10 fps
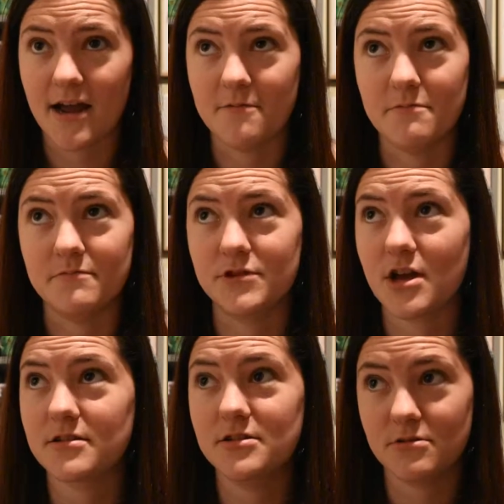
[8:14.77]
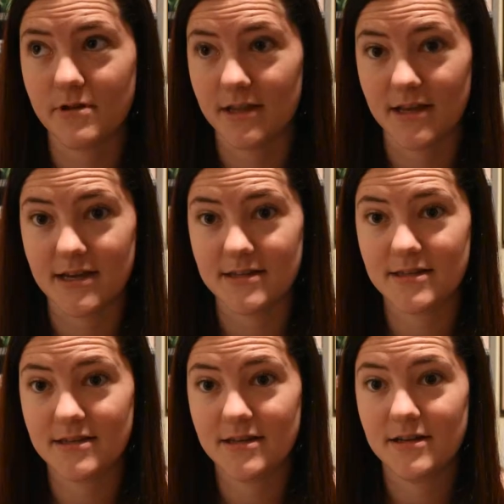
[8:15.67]
I'm just doing
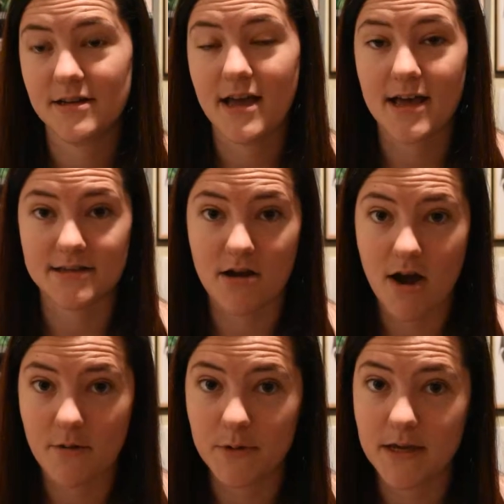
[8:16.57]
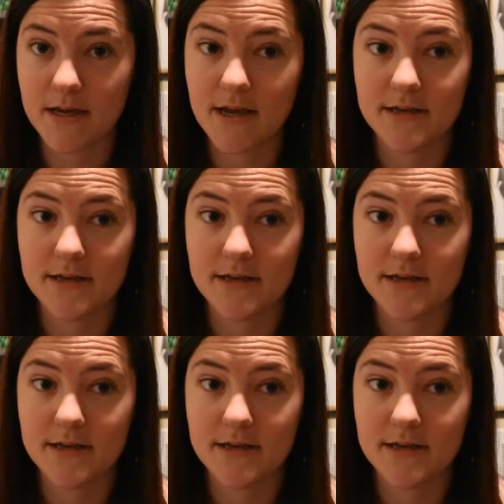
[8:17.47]
this as a hobby,